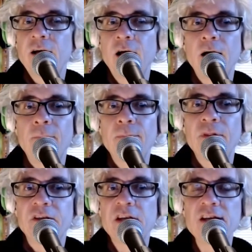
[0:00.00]

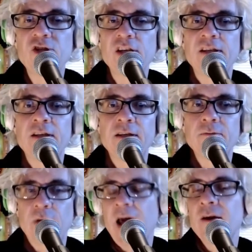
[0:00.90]
The teaching,
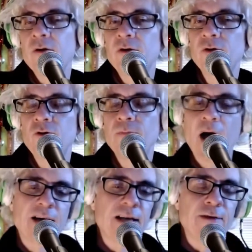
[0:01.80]
and you
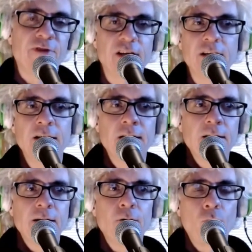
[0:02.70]
might even,
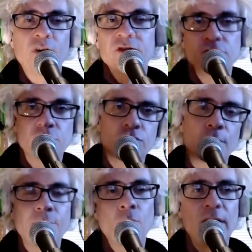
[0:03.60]
once you
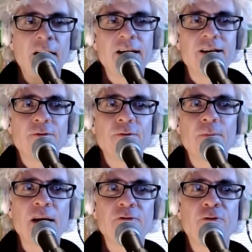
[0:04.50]
strip away and
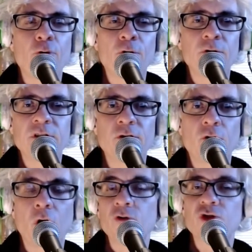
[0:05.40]
make for,
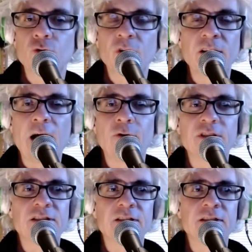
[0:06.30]
cultural
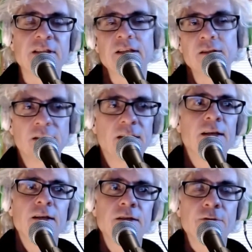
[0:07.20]
allowances and
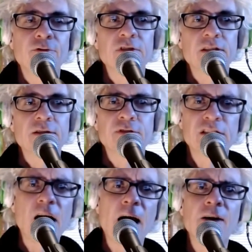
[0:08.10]
differences of
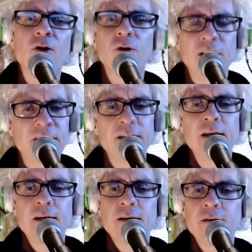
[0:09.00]
style and
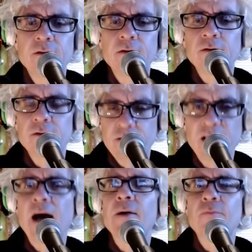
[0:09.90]

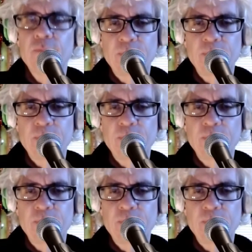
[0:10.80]
time,